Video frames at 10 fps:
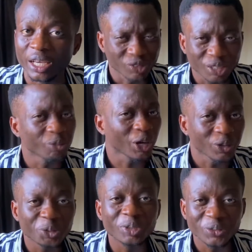Yeah, we're
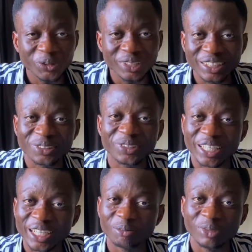going to be doing this
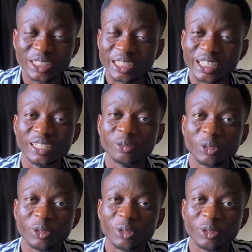together basically.